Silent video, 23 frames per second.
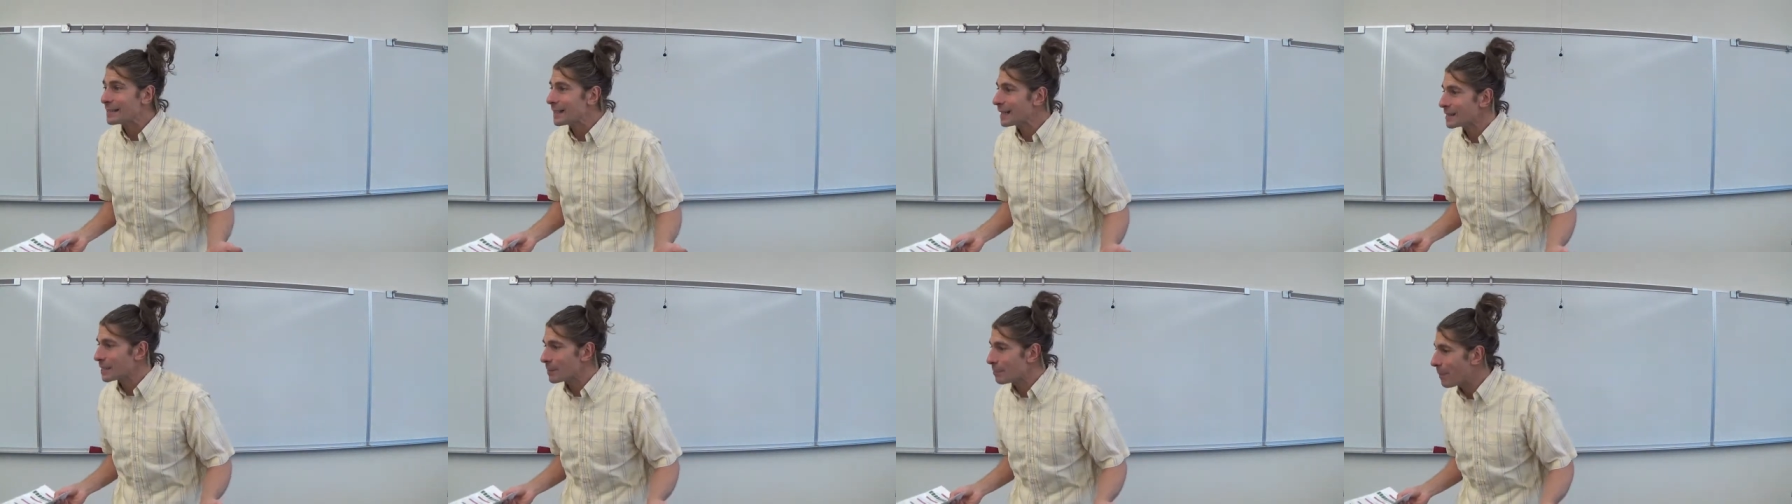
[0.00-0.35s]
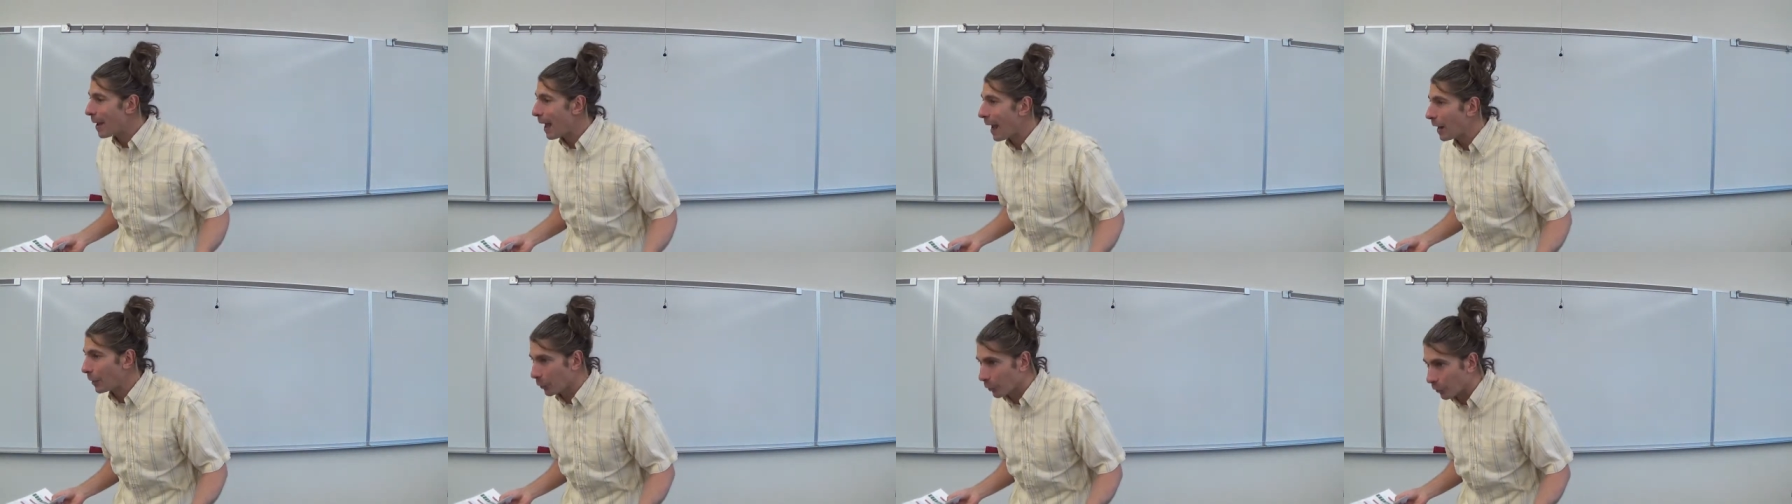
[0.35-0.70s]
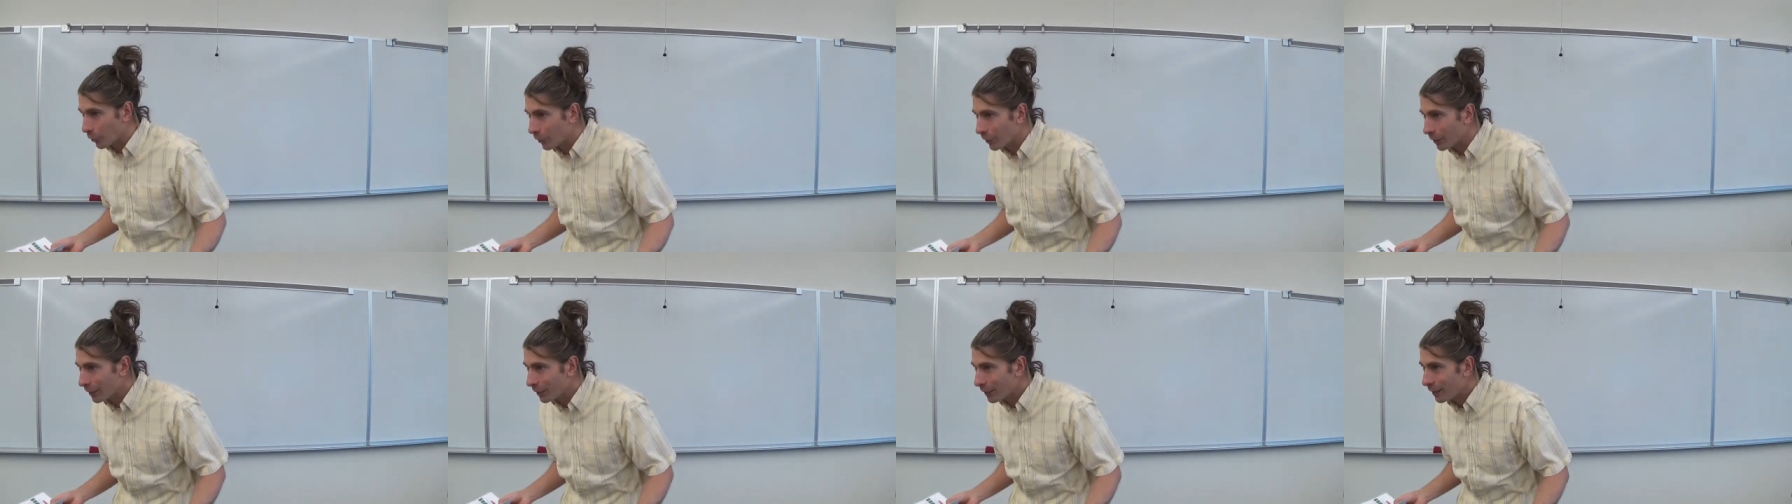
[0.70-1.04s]
doesn't
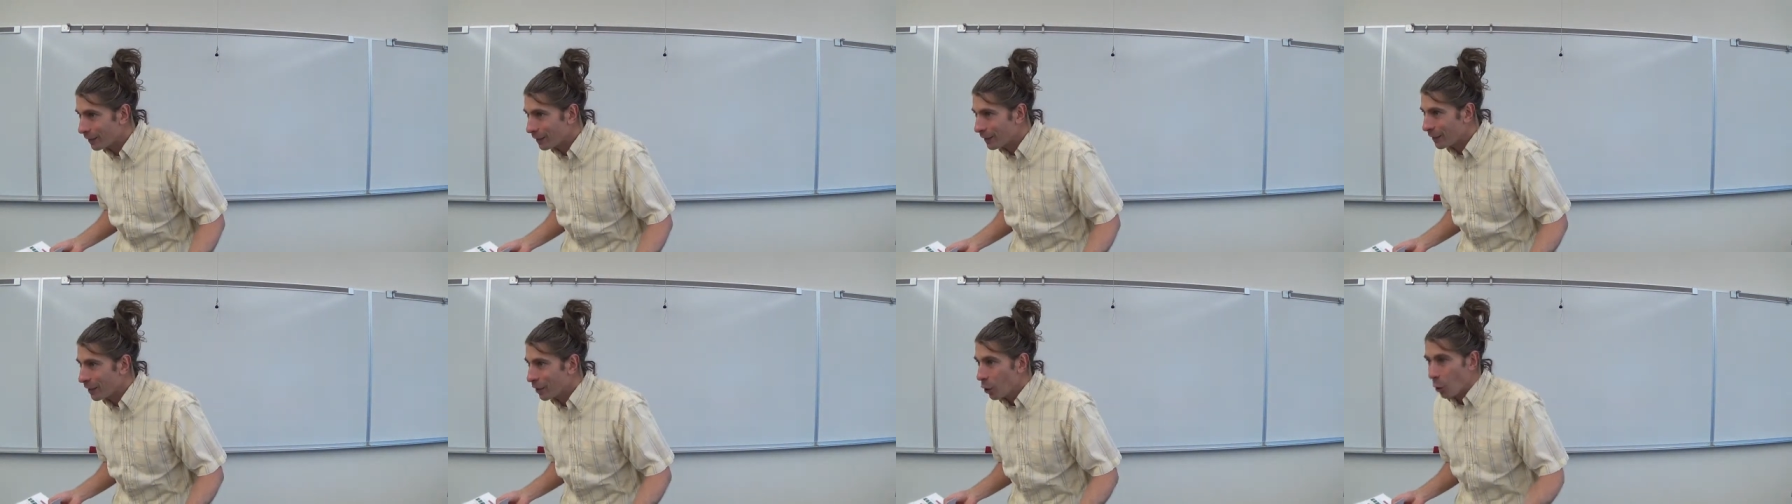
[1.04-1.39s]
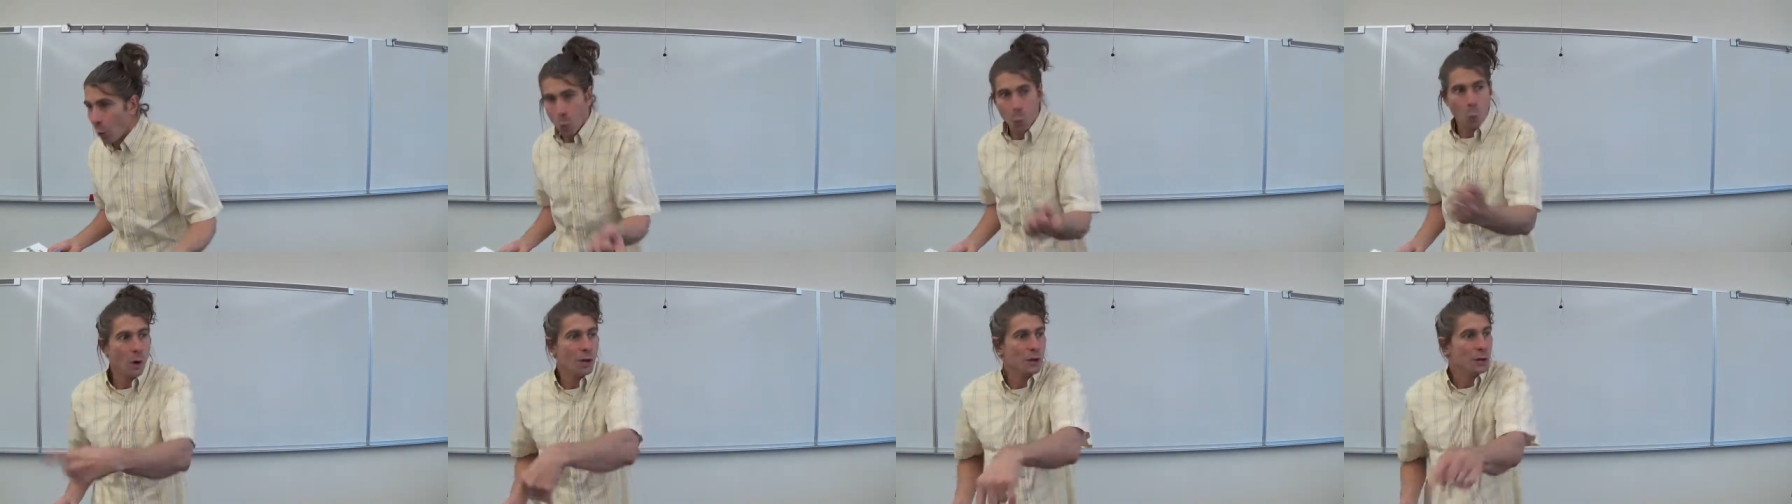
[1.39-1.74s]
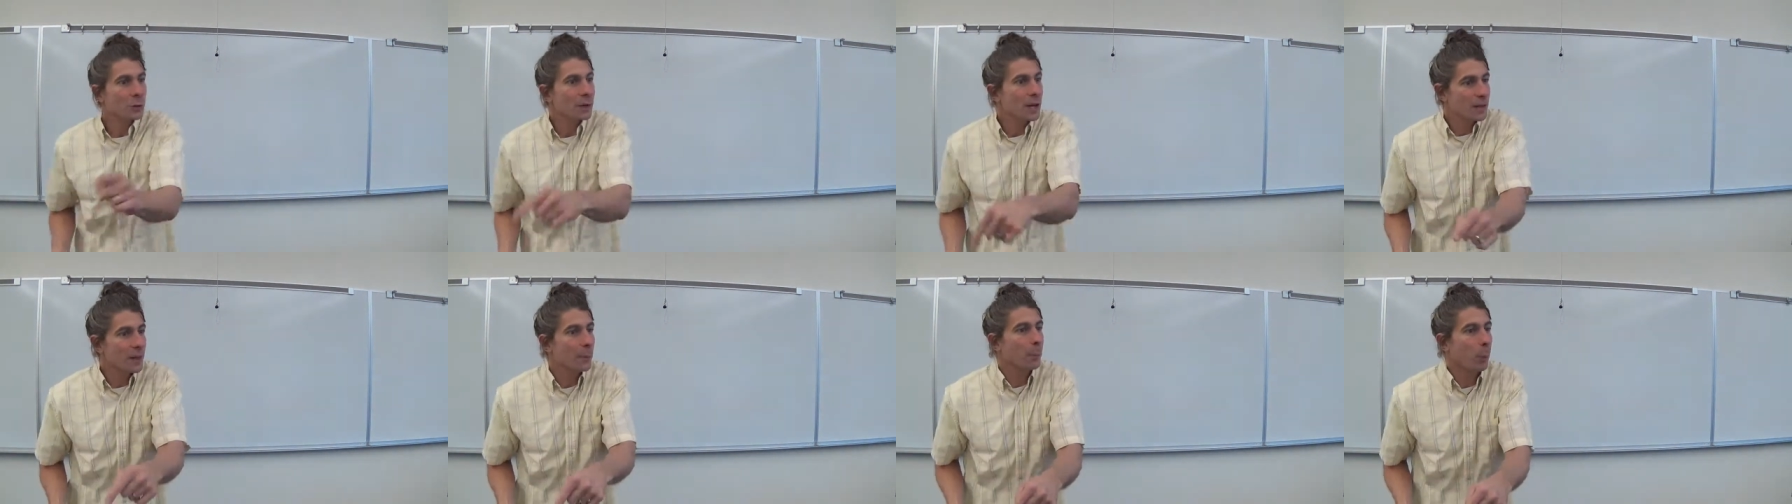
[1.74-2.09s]
matter when
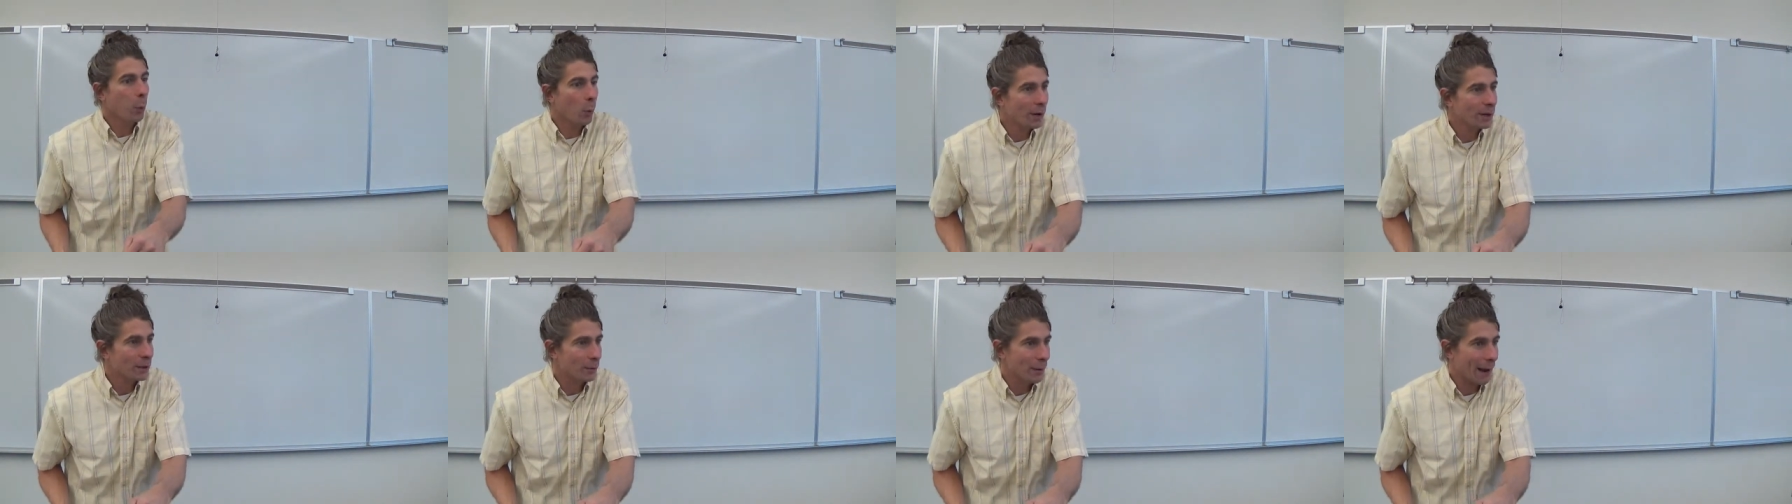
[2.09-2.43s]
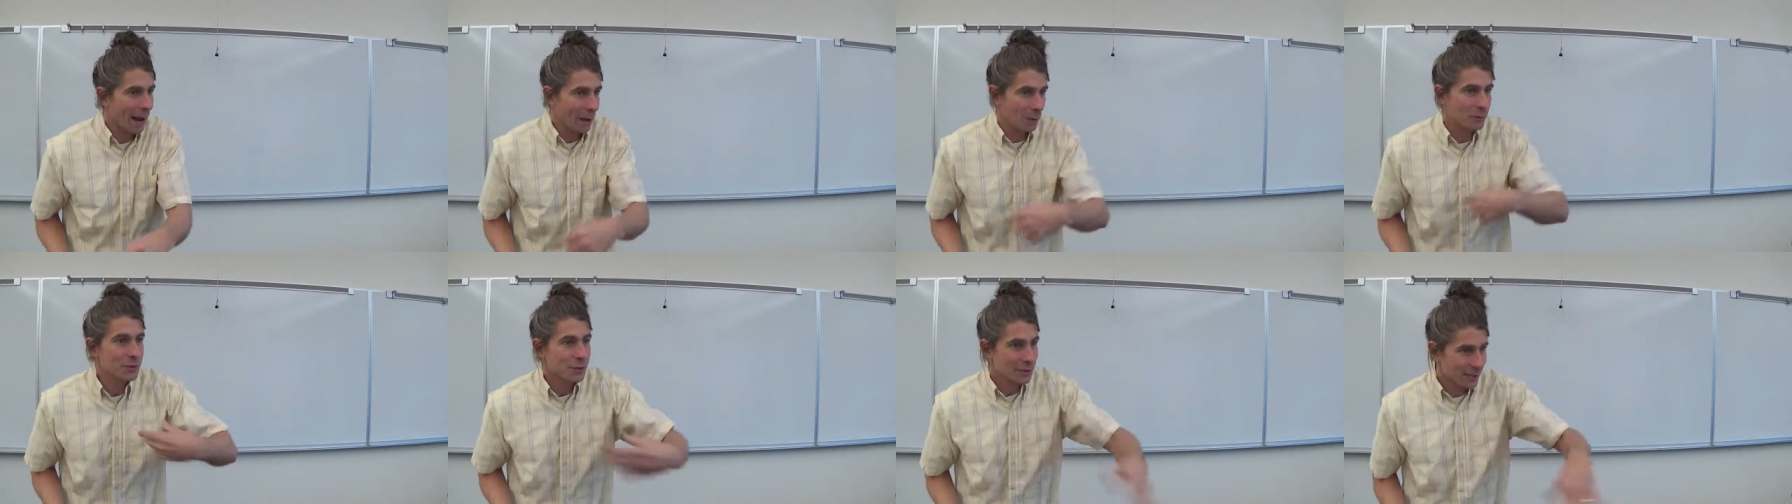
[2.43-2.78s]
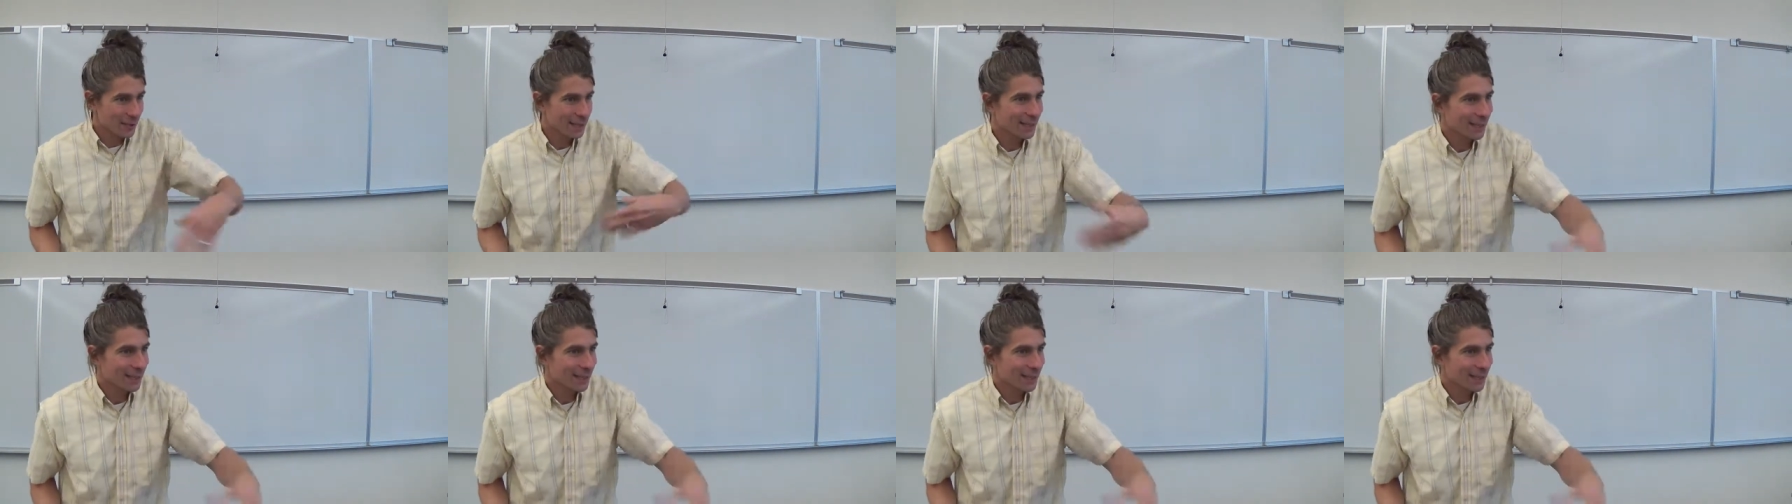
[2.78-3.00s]
you're in the point rounds.